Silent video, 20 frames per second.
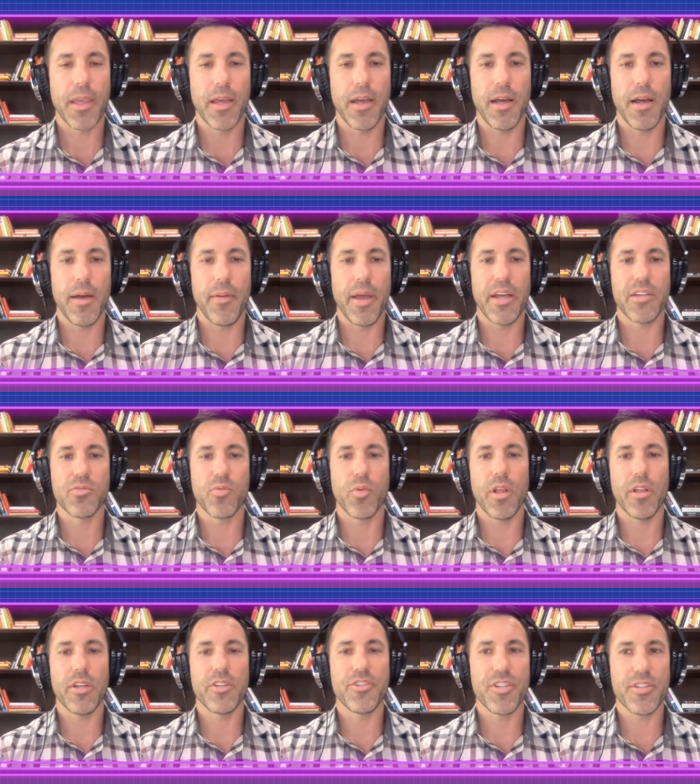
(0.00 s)
uh, as
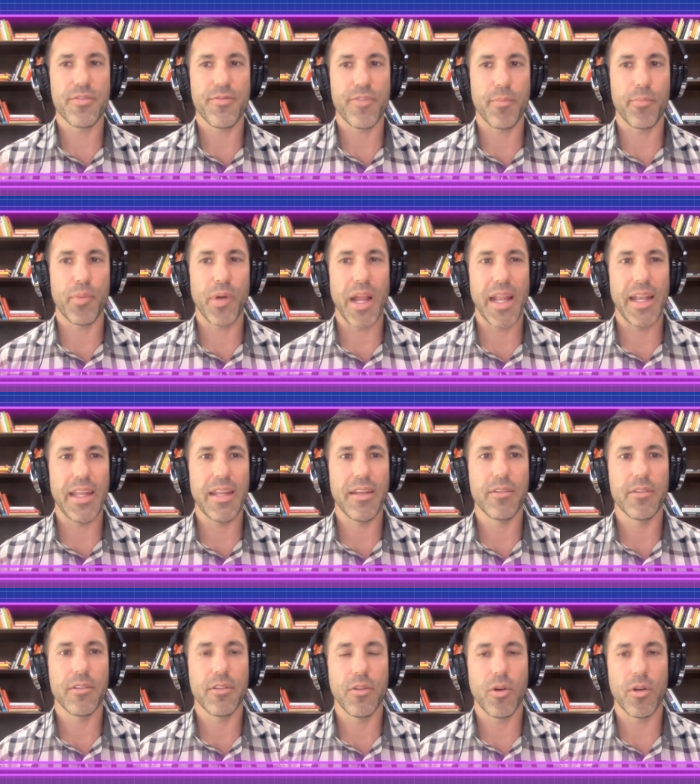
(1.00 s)
well as just for
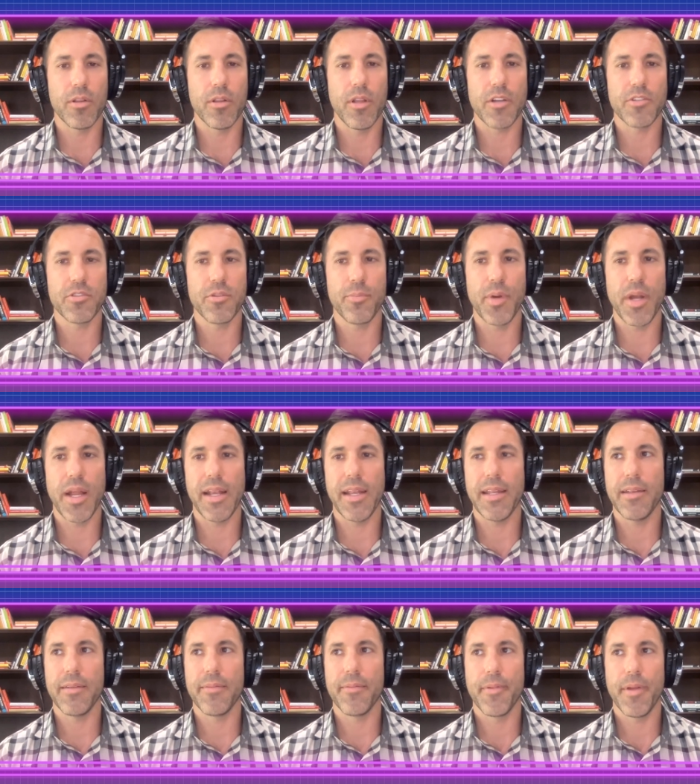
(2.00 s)
branding, lots of
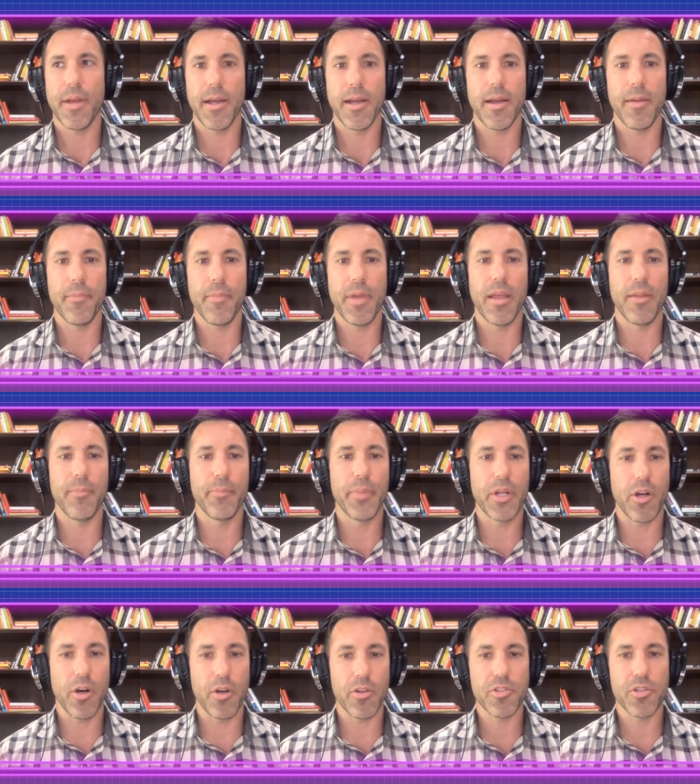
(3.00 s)
branding. Um, it,
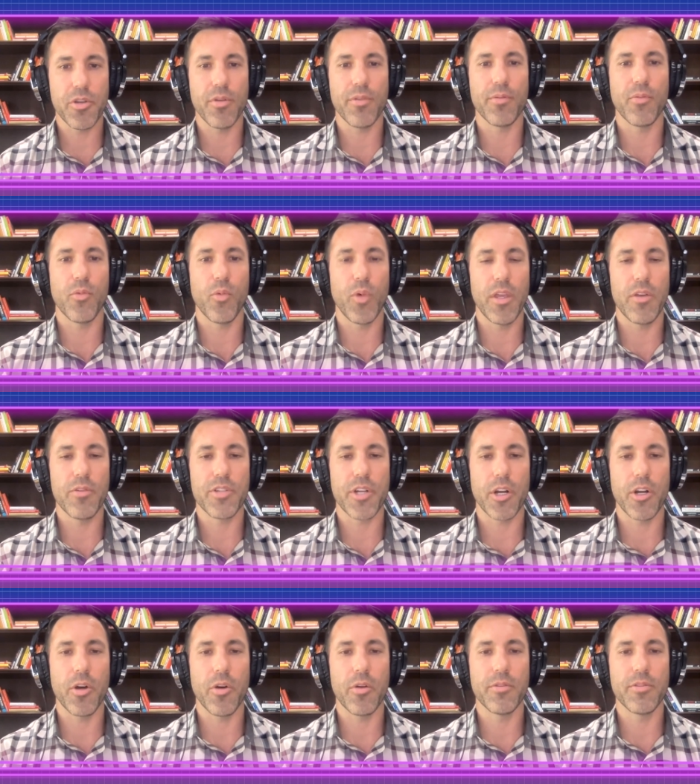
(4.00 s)
but also we use
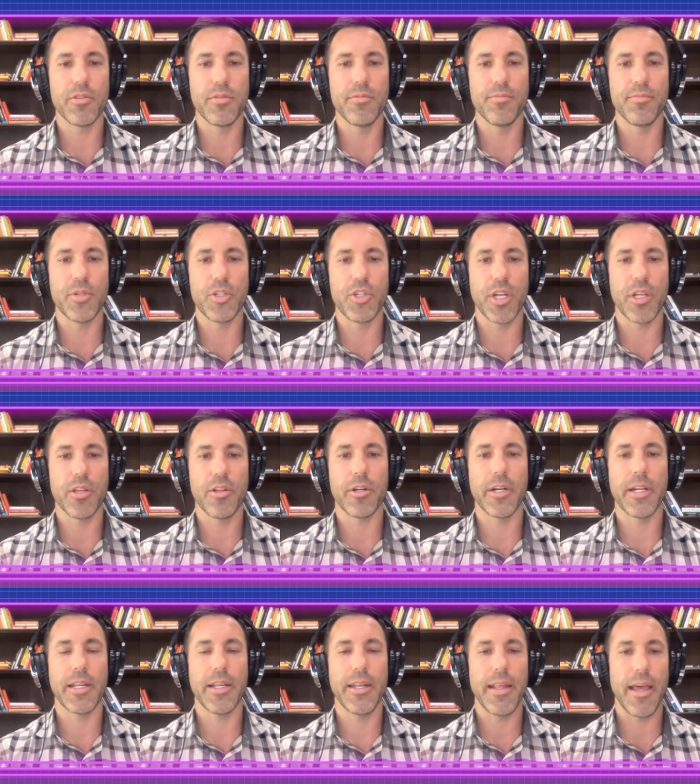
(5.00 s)
our own machine
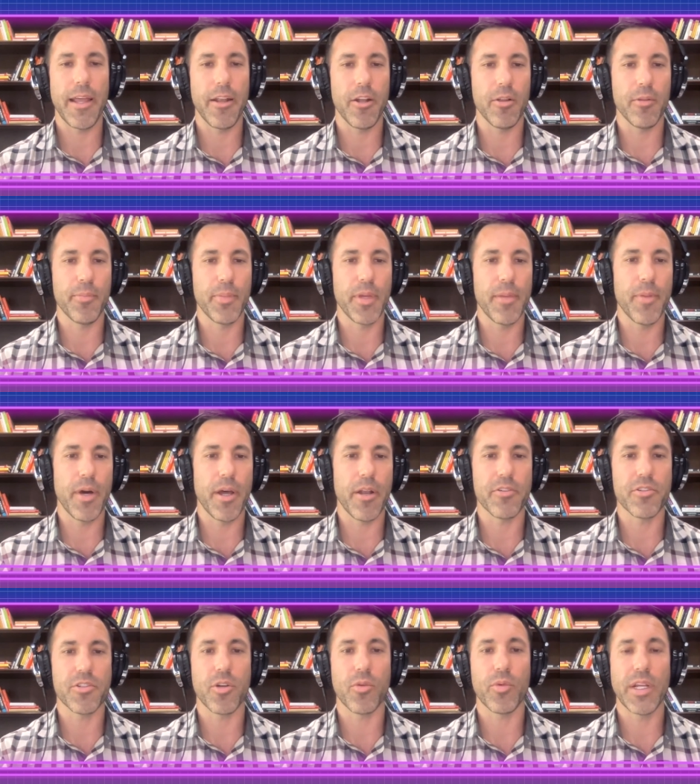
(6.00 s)
learning NLP
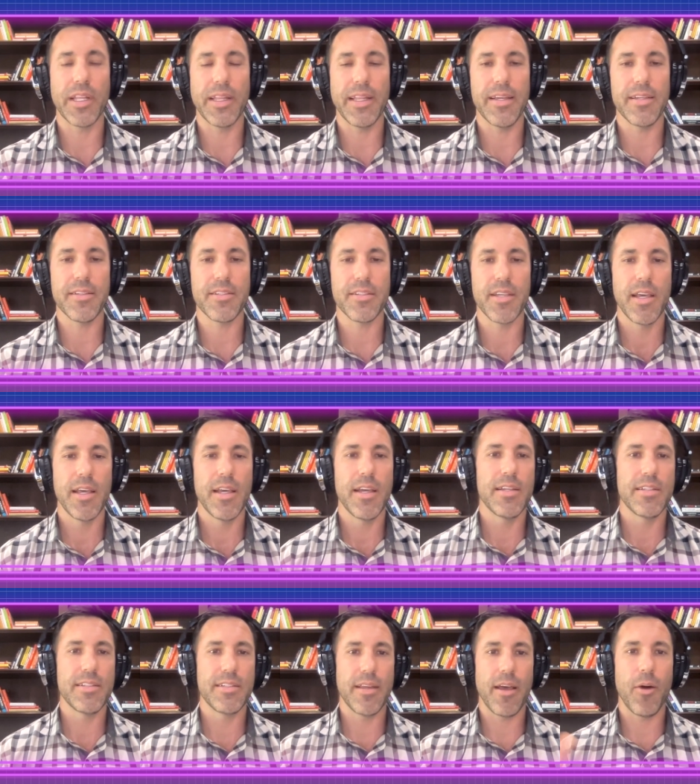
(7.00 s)
models to read this
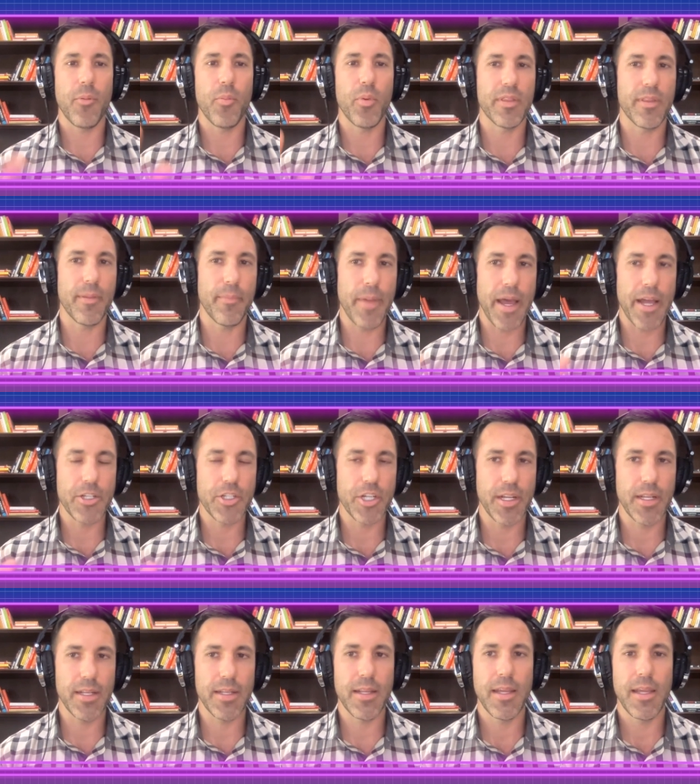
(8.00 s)
to help with the
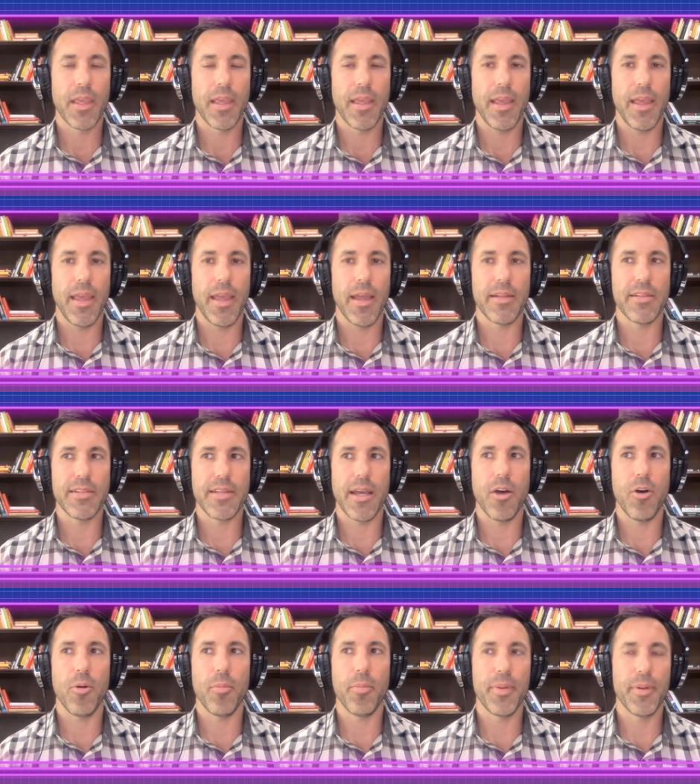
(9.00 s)
matching and to
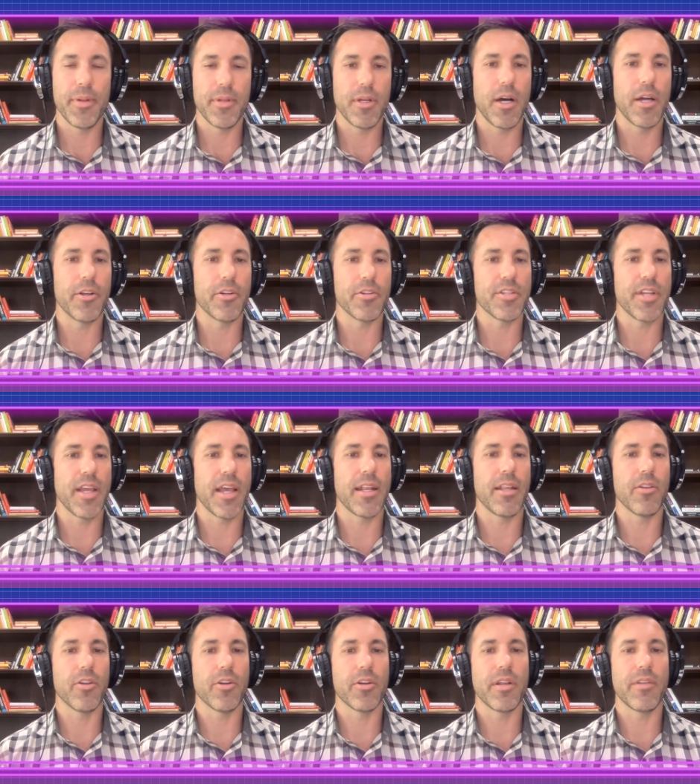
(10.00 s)
help understand
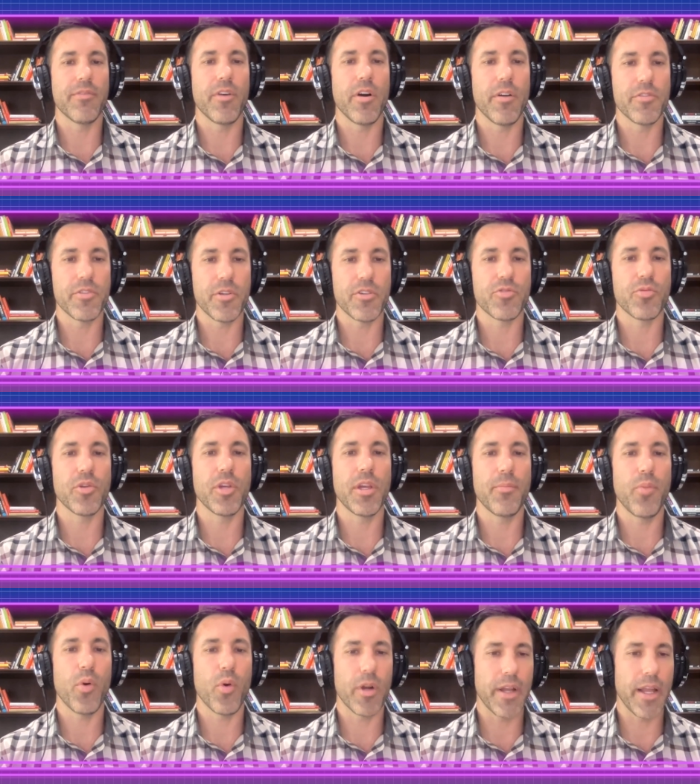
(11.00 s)
and learn and evolve. So it's really
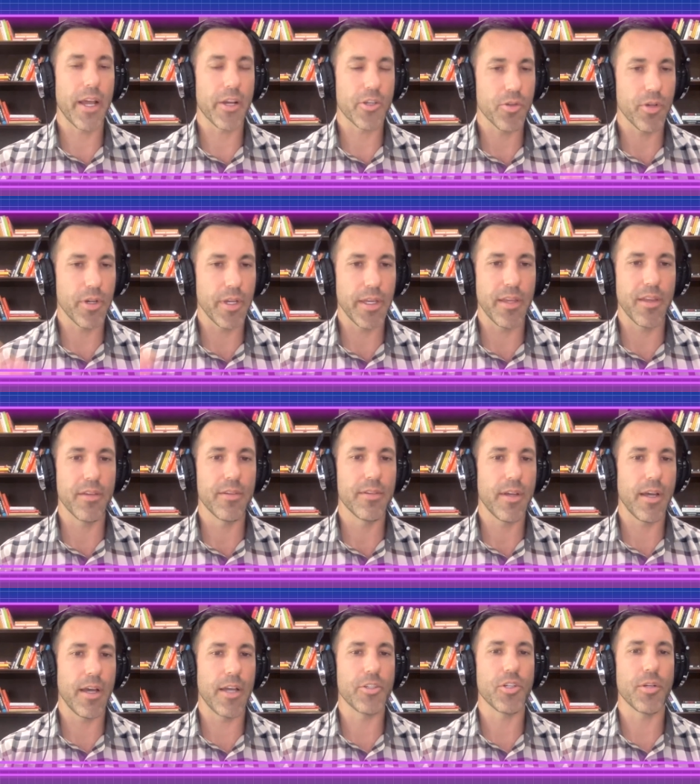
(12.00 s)
important, actually.
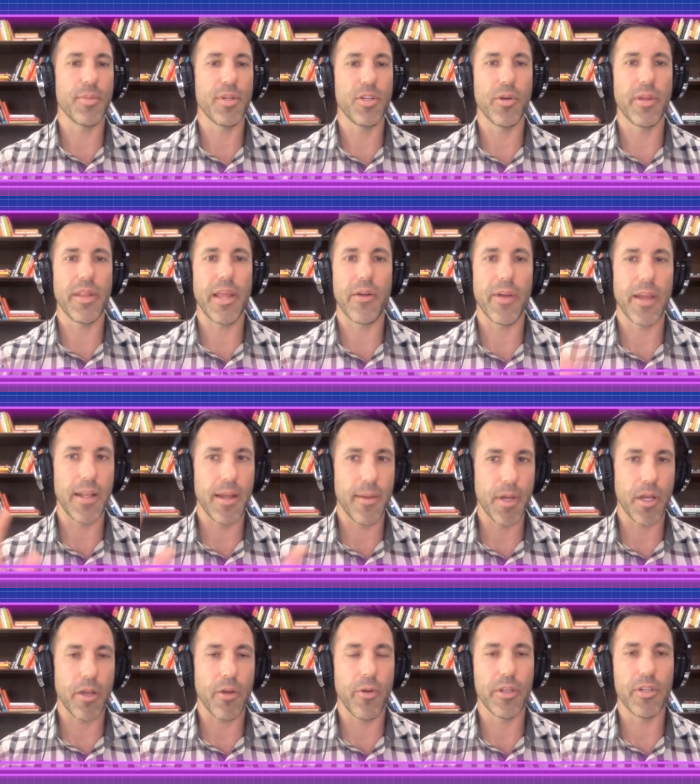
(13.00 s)
I should be doing that right. I'm
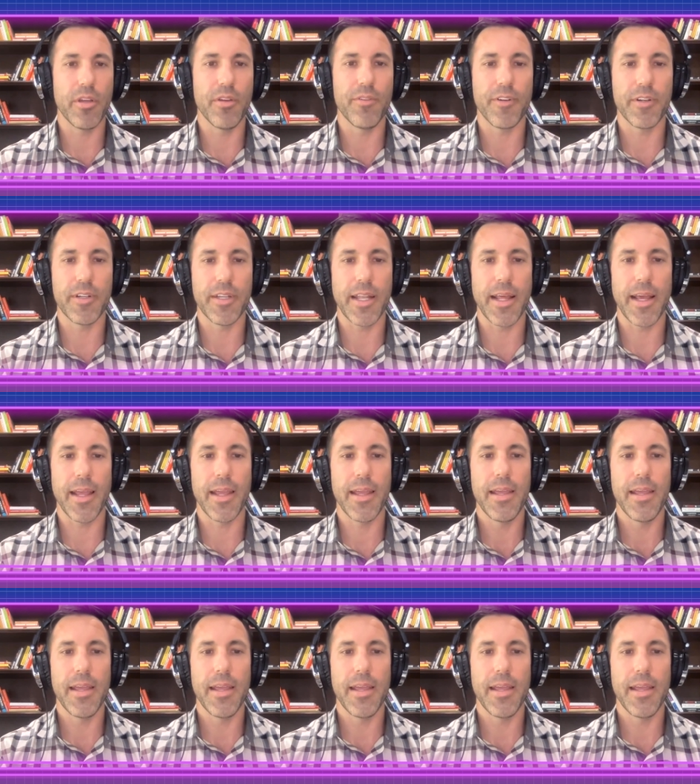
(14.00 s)
not going to for today.